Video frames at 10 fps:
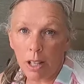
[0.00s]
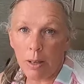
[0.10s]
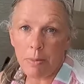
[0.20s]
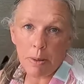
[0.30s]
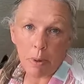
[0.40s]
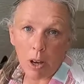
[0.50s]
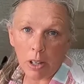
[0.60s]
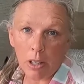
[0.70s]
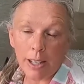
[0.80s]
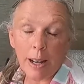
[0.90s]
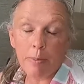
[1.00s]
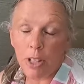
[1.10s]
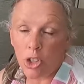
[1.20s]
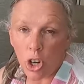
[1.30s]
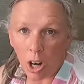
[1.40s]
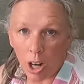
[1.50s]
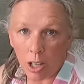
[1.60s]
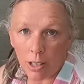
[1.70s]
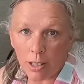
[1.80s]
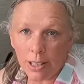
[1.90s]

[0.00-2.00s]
empty bottle, an empty jar,